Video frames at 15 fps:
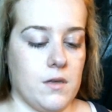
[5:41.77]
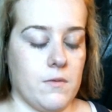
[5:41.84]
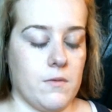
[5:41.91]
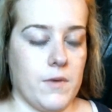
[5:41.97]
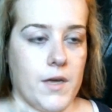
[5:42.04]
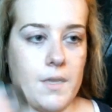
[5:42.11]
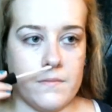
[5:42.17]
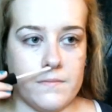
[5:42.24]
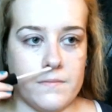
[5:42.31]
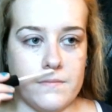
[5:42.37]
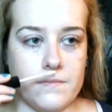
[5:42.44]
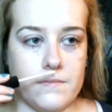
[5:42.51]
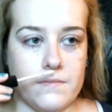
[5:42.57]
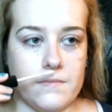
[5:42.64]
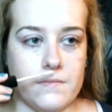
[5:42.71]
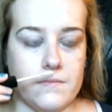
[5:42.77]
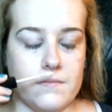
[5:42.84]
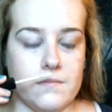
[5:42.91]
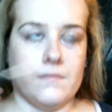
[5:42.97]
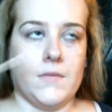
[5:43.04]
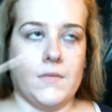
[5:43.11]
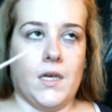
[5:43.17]
way.
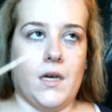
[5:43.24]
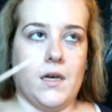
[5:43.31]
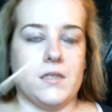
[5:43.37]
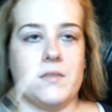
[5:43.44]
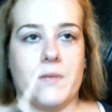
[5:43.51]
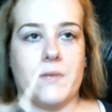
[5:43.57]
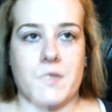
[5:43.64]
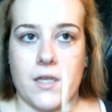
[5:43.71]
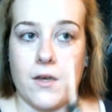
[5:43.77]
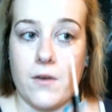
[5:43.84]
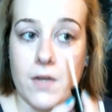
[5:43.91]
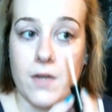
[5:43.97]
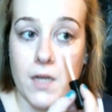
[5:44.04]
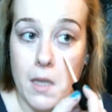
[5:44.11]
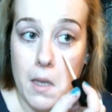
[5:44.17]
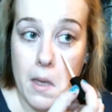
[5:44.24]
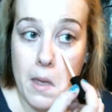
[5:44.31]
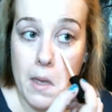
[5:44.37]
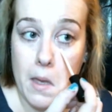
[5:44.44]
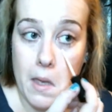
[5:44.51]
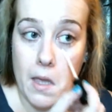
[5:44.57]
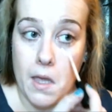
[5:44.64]
Smells like coconut.
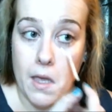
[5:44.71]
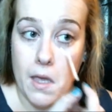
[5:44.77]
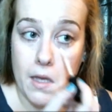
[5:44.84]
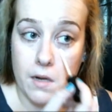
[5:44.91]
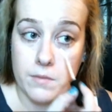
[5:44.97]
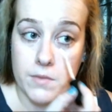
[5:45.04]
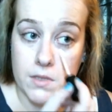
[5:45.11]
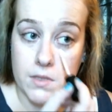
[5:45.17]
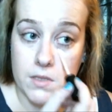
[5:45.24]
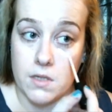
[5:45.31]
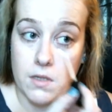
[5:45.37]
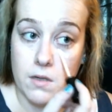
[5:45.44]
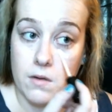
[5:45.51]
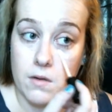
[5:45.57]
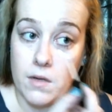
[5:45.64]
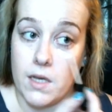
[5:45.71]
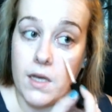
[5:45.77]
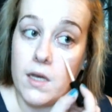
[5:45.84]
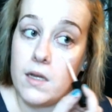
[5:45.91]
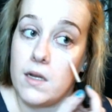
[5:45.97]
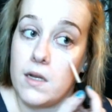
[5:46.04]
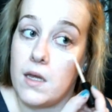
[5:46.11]
And I'm just going to go
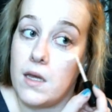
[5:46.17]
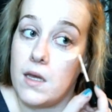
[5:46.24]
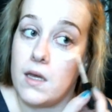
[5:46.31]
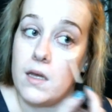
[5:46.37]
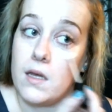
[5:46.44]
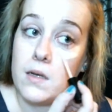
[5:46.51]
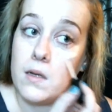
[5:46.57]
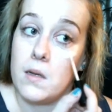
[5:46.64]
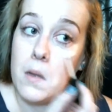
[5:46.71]
ahead and